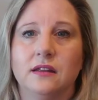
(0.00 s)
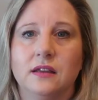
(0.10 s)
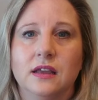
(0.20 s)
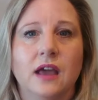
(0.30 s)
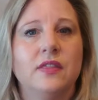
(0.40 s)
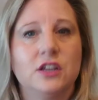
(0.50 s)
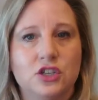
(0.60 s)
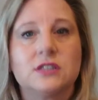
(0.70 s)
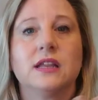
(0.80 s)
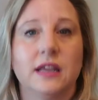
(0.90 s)
I think
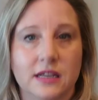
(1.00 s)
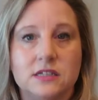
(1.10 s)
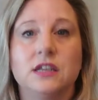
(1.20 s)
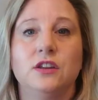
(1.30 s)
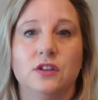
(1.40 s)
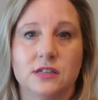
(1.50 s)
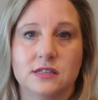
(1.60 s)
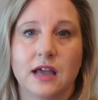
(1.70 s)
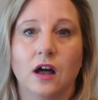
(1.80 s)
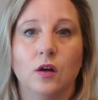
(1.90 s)
she's going to continue to
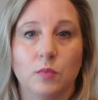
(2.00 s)
sell